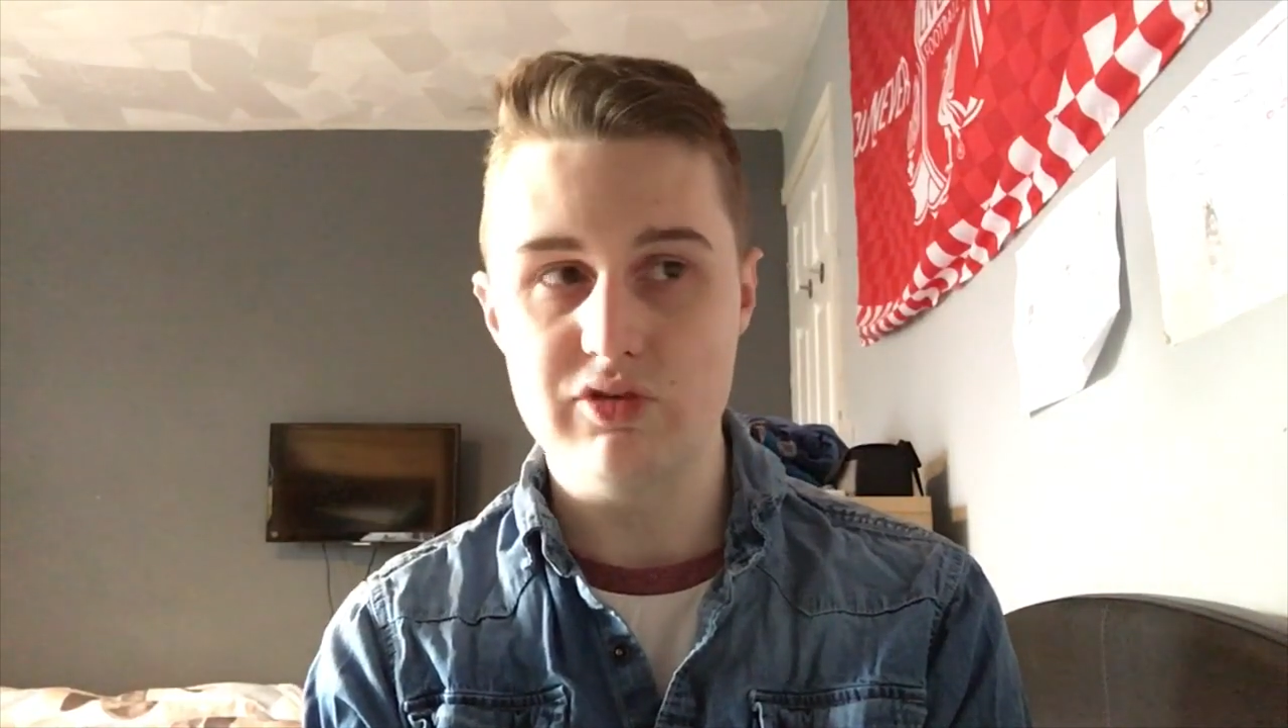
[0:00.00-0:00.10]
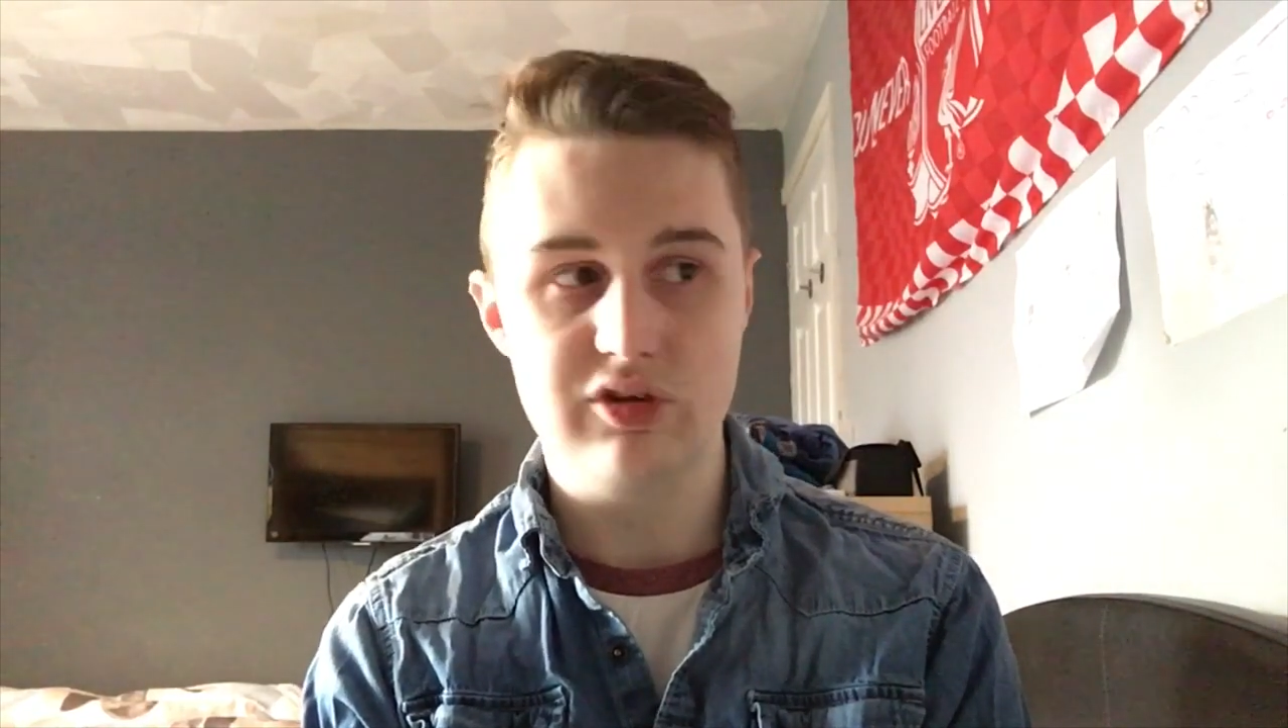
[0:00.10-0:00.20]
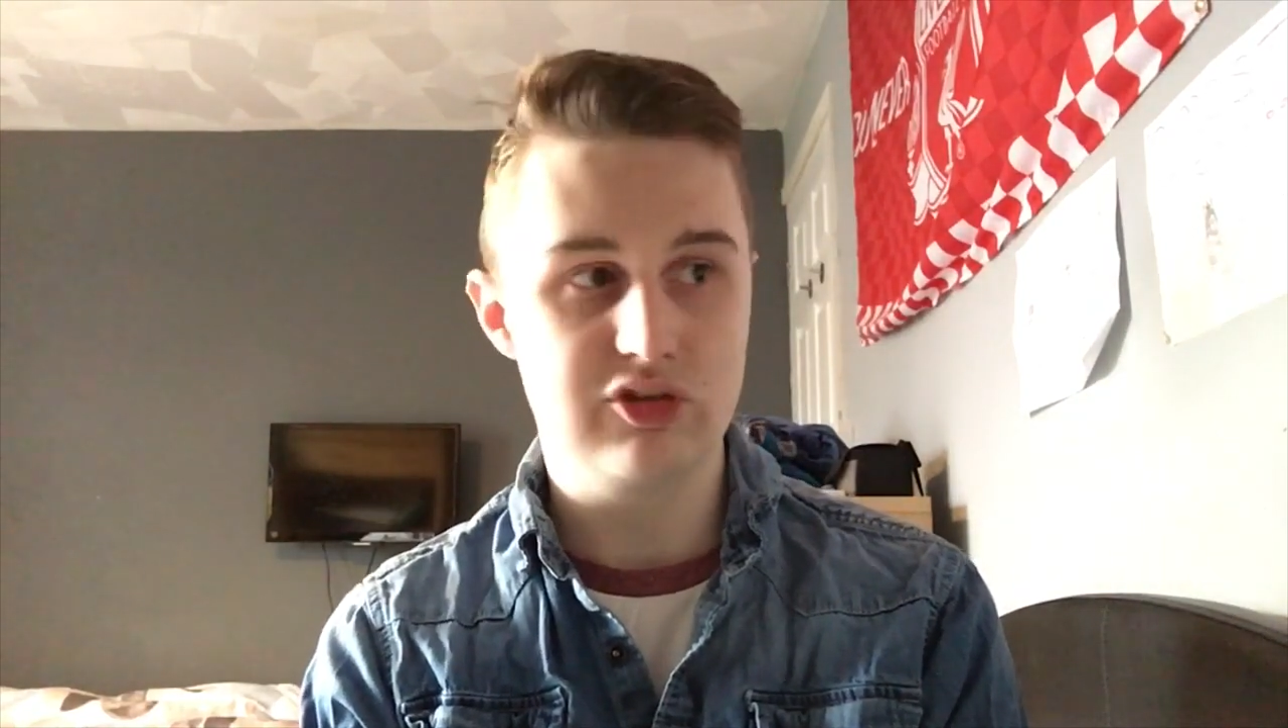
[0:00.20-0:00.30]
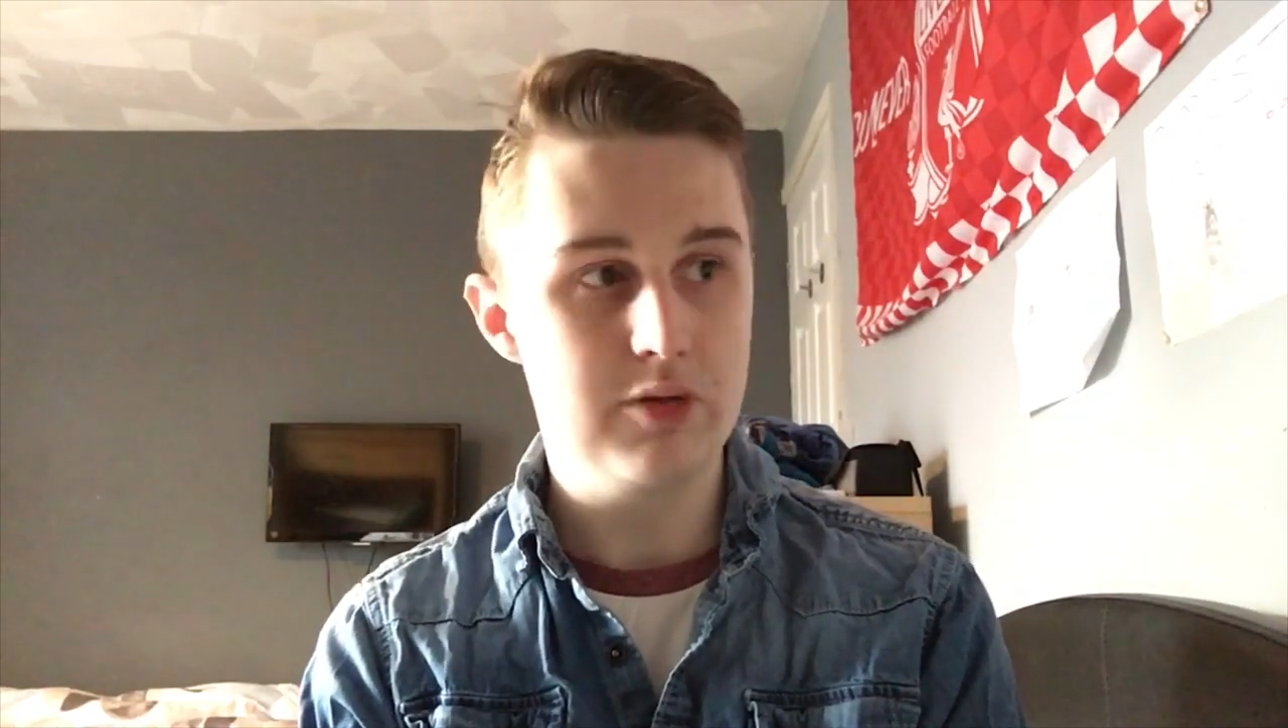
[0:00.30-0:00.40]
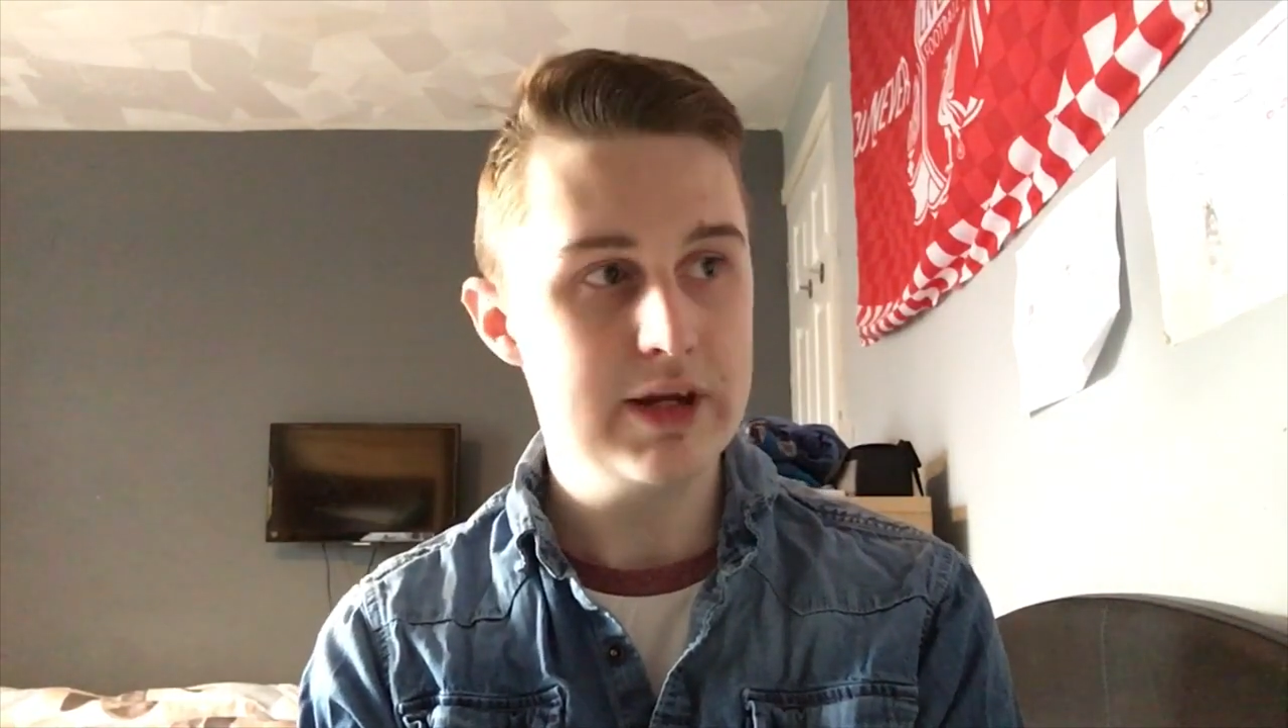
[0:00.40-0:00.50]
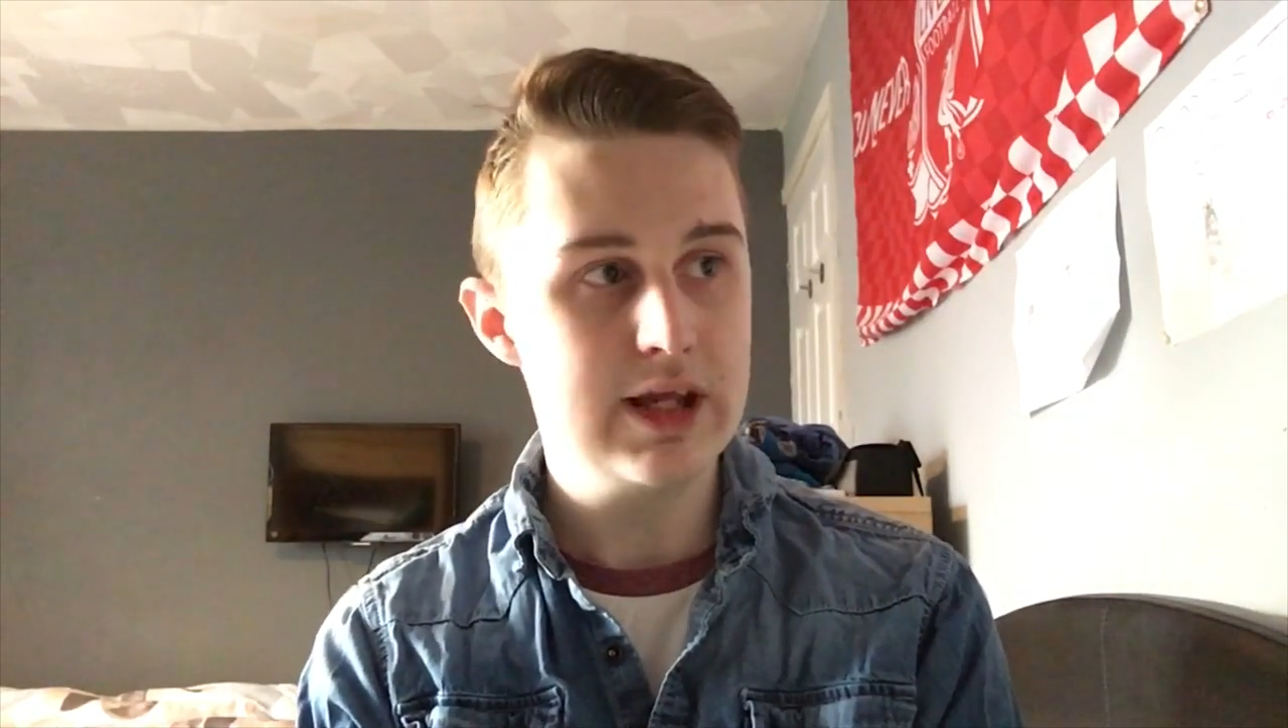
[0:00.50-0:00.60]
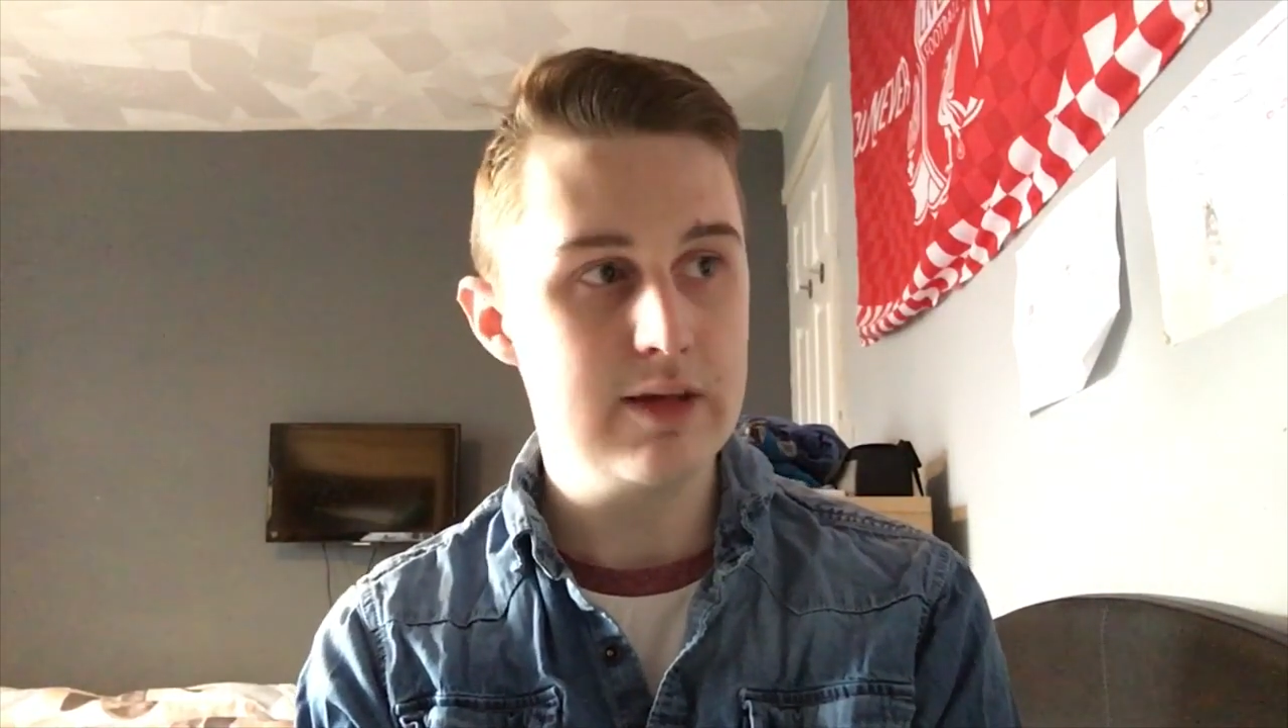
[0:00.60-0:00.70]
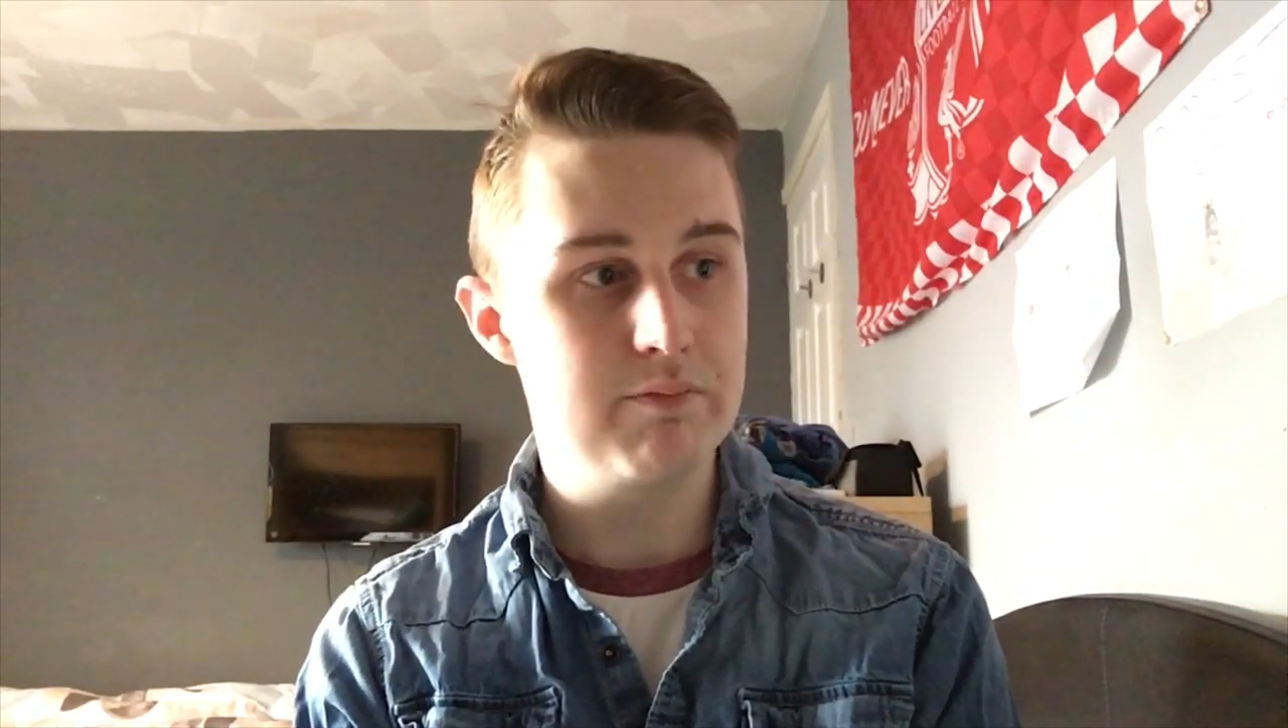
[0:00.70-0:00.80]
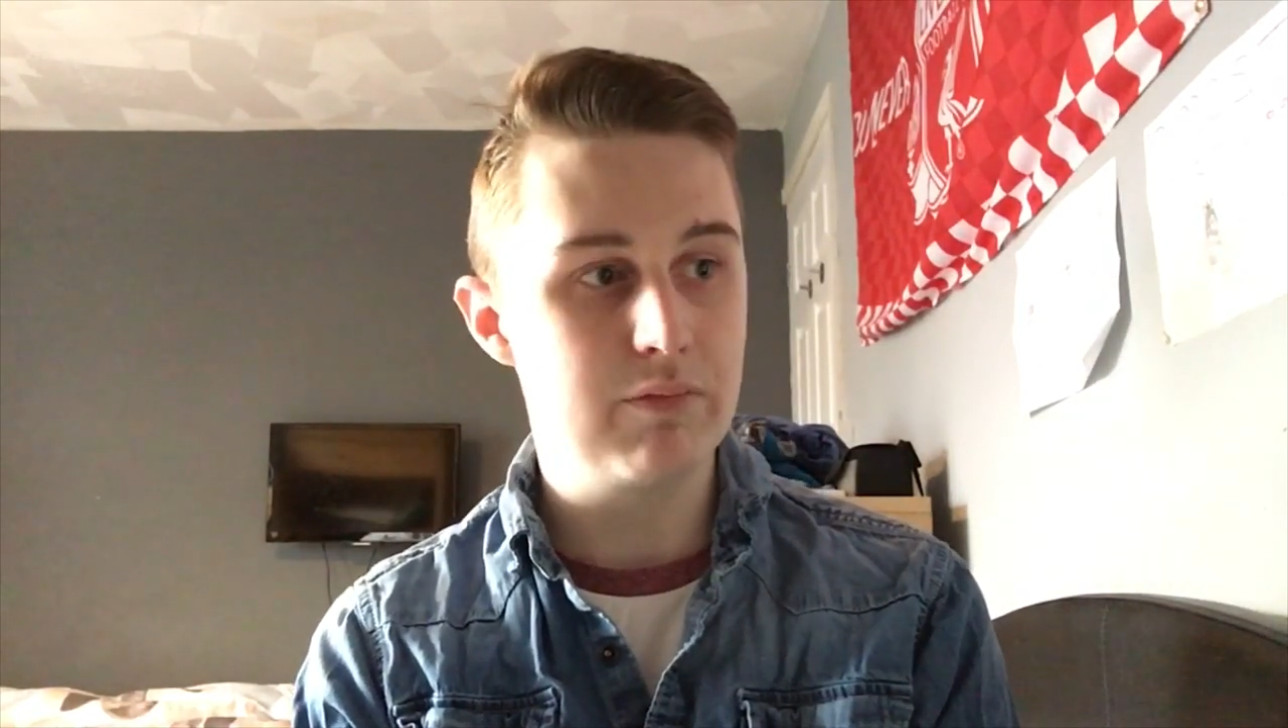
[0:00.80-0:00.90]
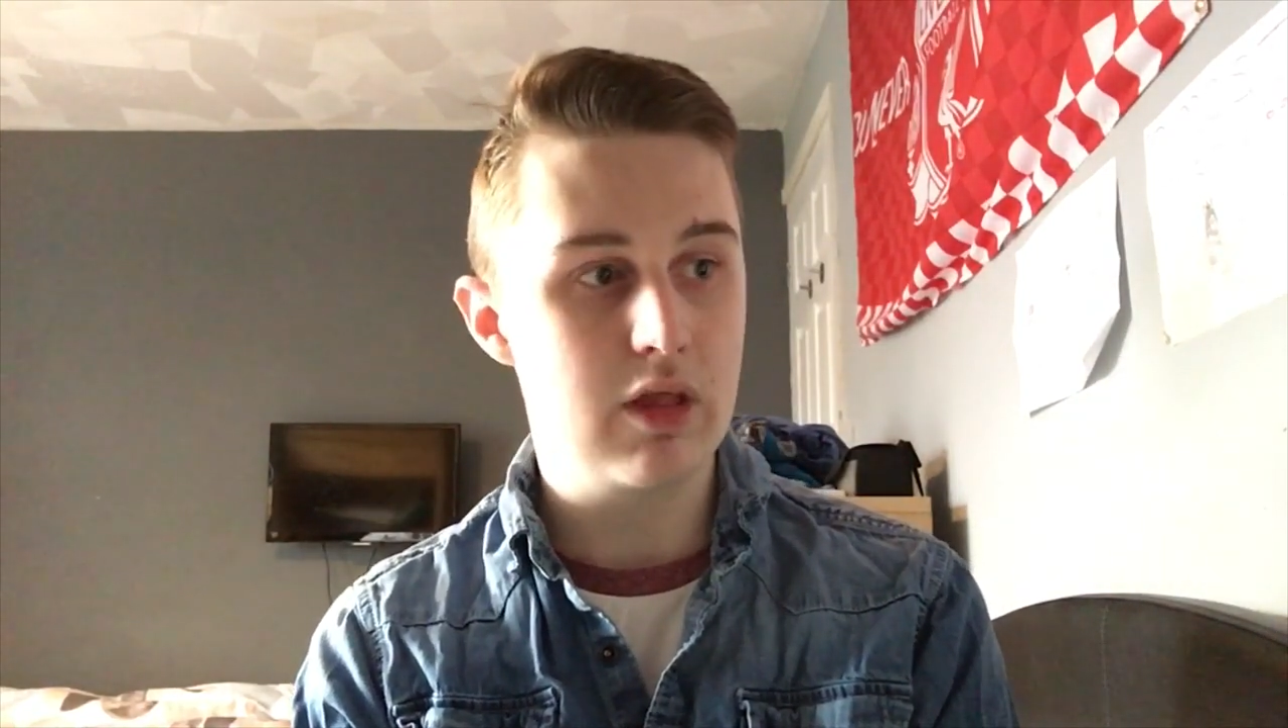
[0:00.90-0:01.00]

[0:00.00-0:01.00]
so many